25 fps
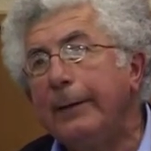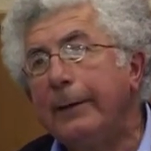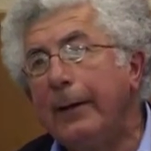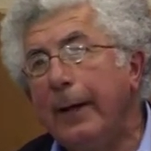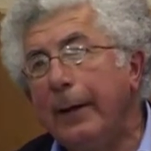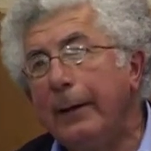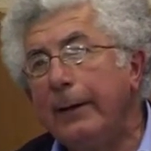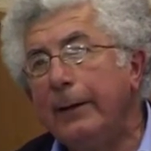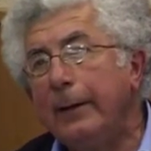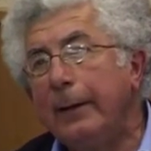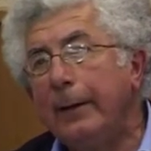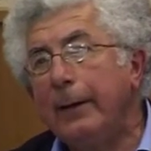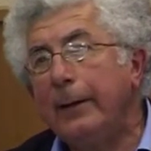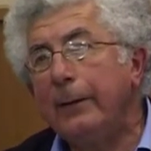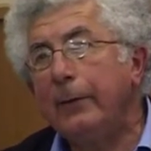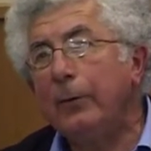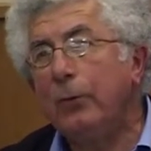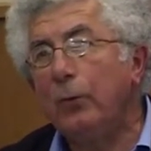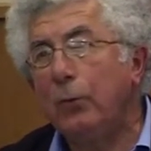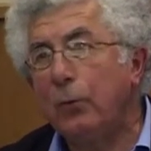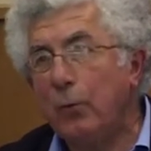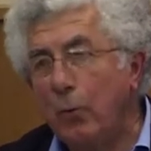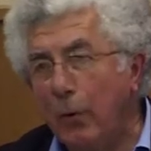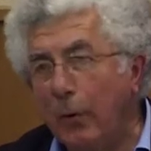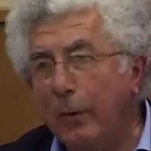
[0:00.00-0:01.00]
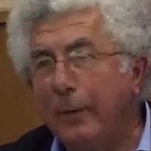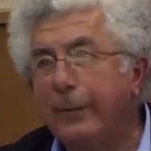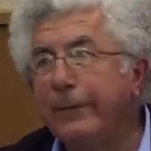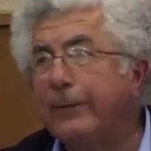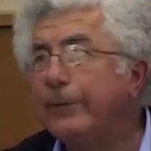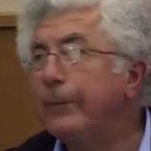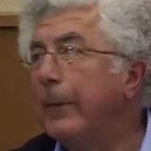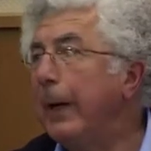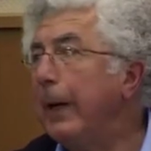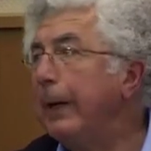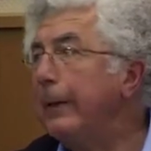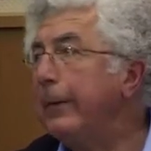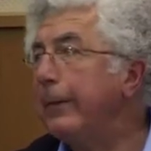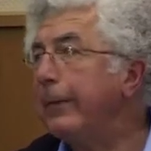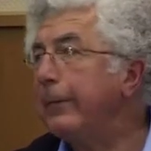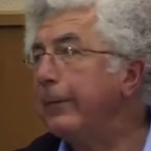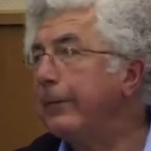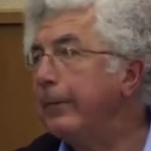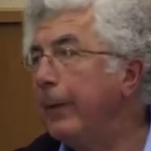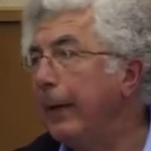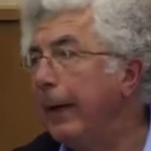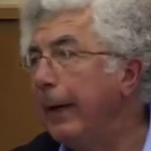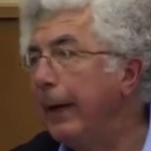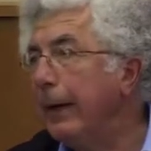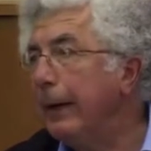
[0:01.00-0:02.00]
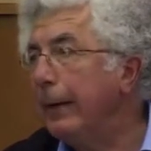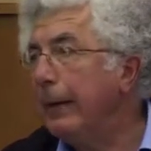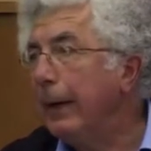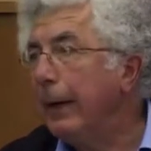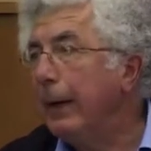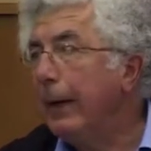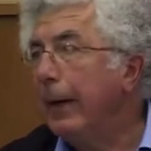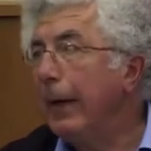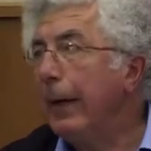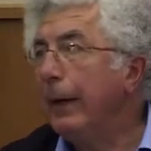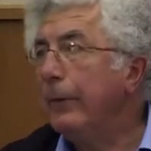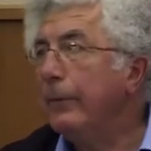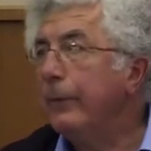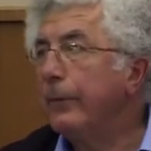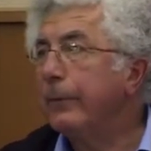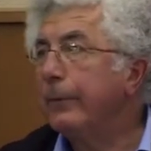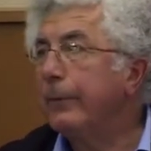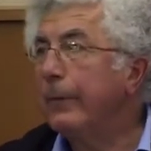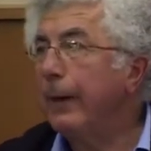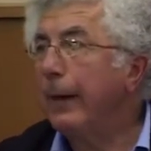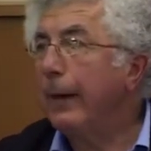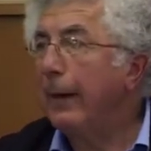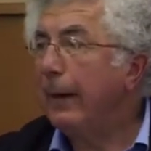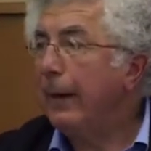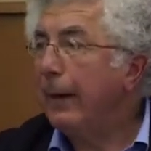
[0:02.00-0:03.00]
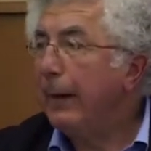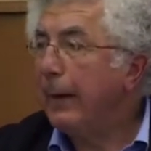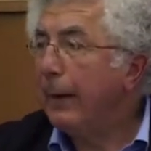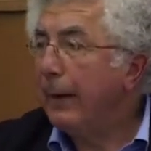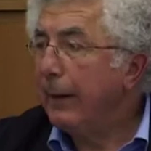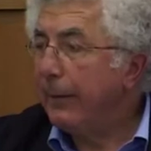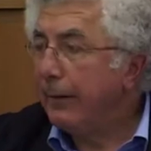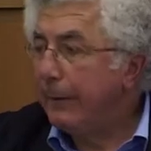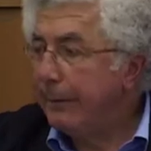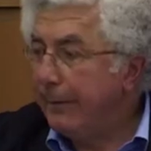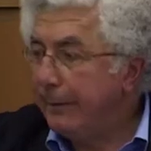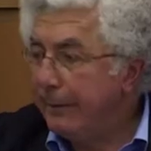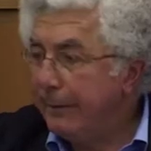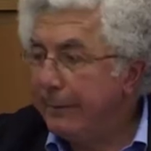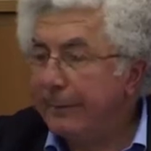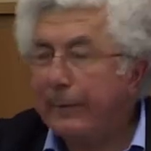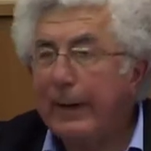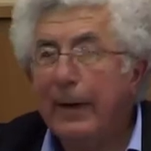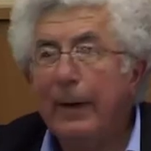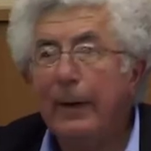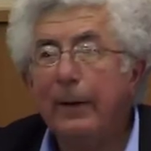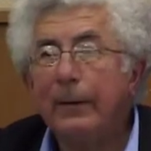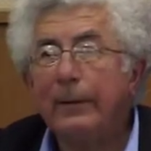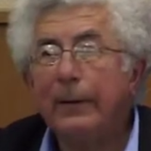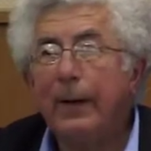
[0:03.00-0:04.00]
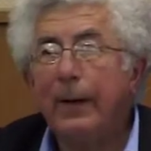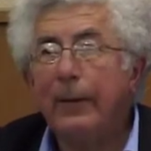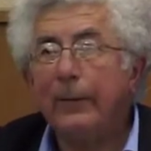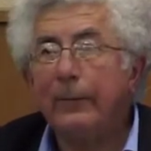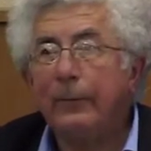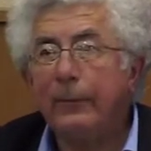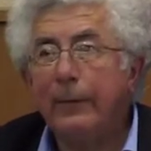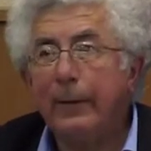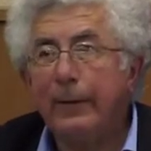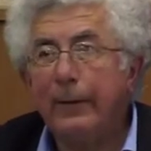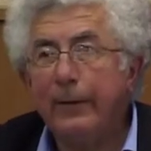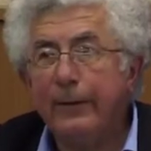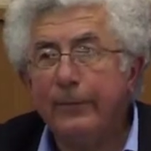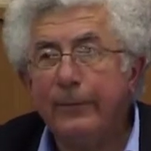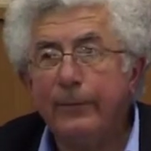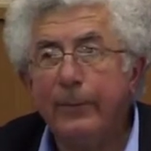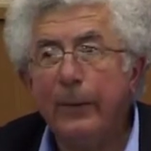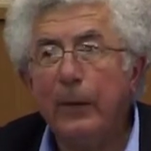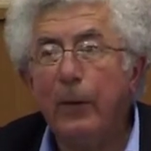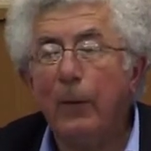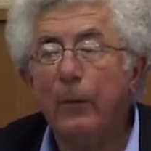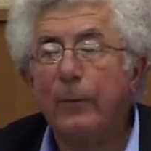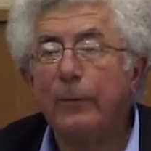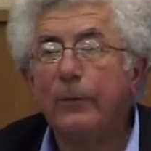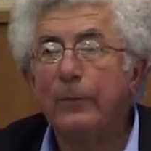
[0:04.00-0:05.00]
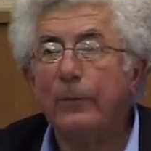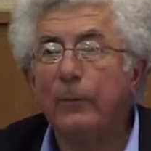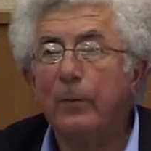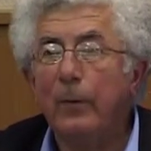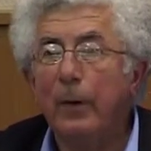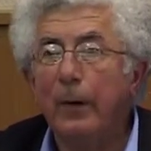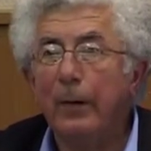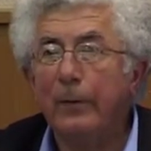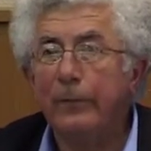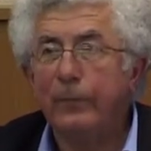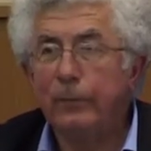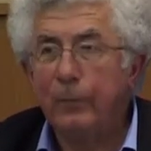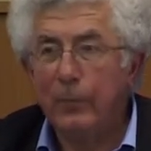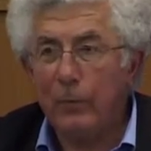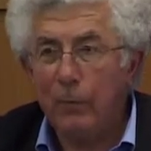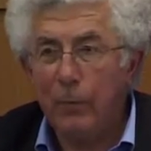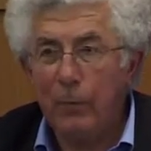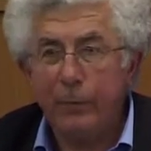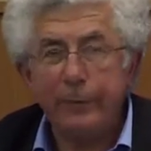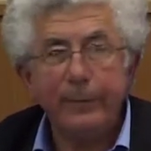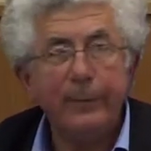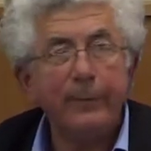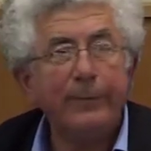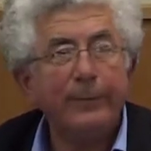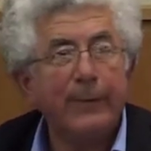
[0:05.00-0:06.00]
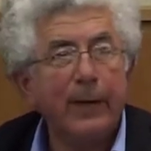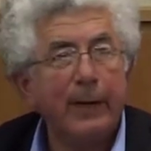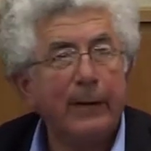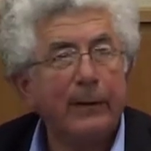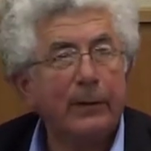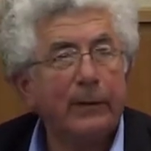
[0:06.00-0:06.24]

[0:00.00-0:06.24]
tended to call a spade and to say, this is our country, this belongs to us, we want this